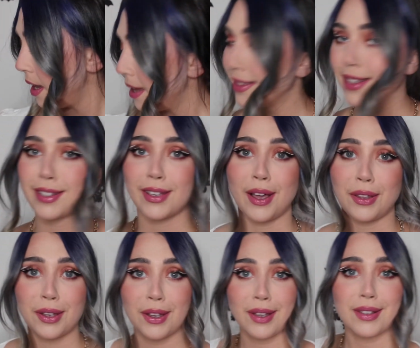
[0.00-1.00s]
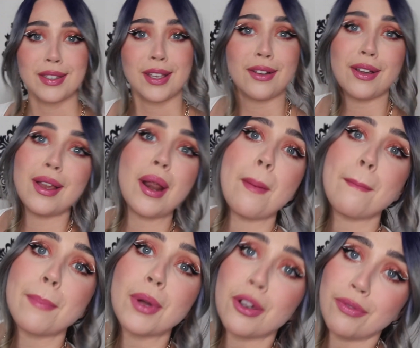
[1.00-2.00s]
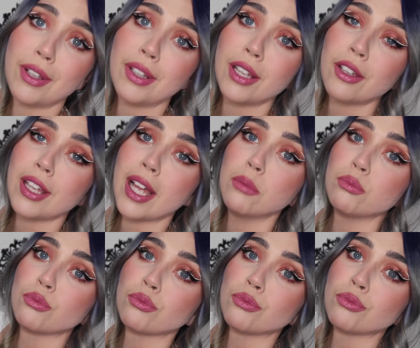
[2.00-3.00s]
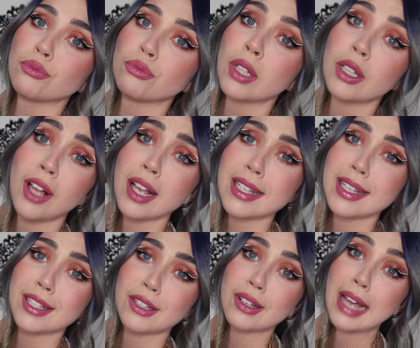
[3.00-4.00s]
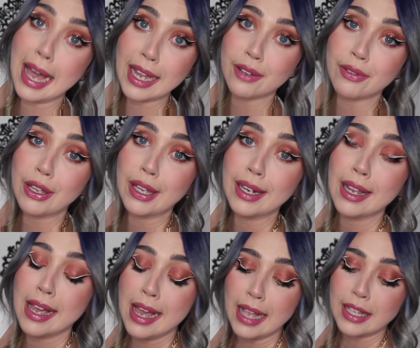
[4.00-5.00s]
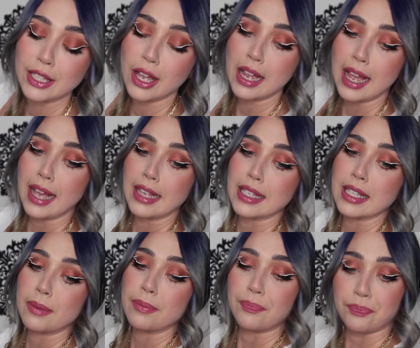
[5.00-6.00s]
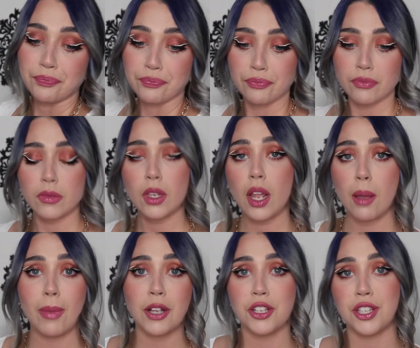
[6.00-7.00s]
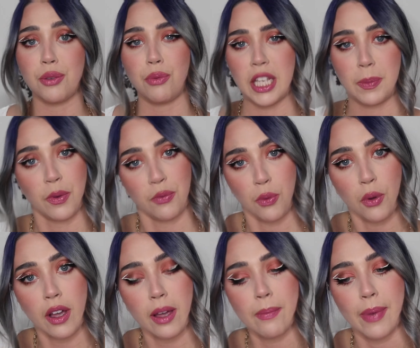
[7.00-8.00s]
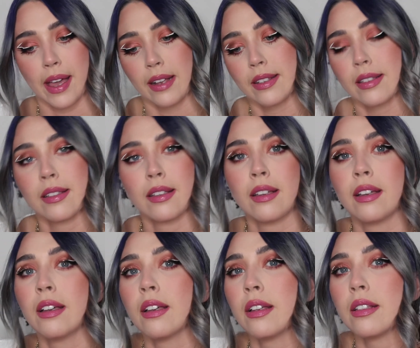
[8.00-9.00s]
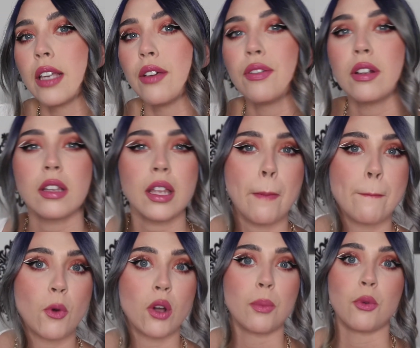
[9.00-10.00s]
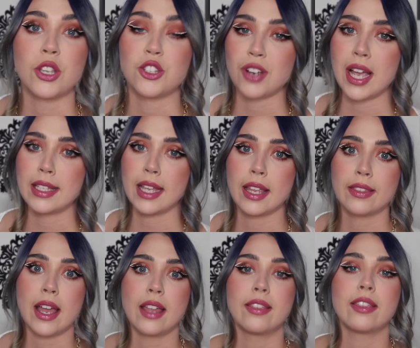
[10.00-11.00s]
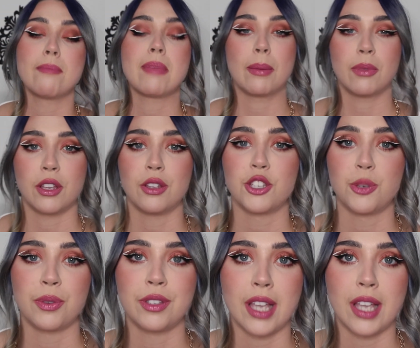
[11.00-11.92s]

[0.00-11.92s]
This color stayed on perfectly. Look at that. Gloss is still kind of on. It's not as much as it was before, but definitely more moisturizing than the Maybelline Super Stay